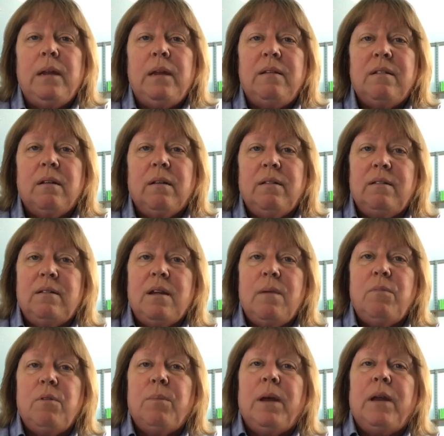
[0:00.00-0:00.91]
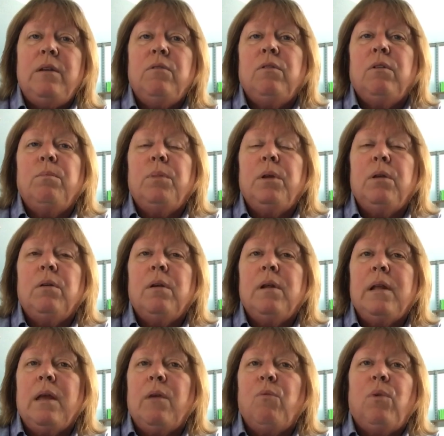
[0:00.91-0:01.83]
until it's time to buy a new computer
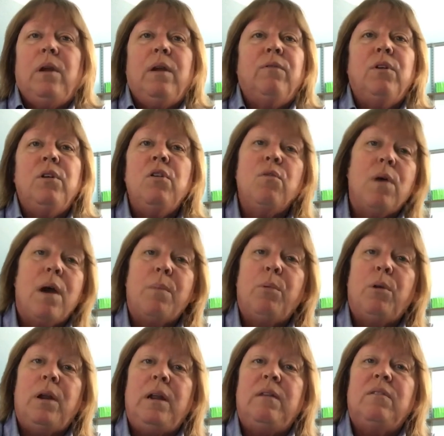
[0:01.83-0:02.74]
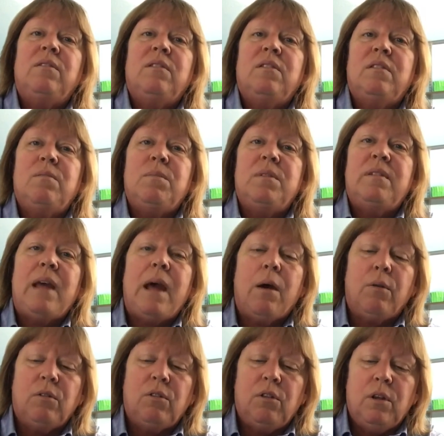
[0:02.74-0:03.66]
and get whatever new operating system is
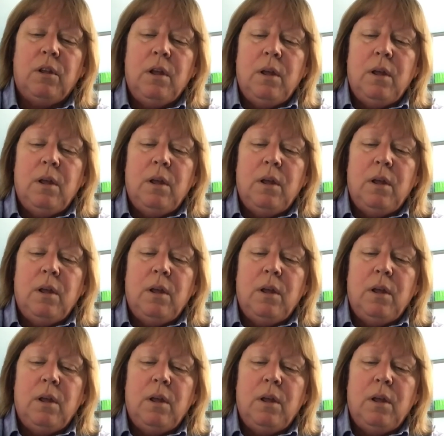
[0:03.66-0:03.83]
out.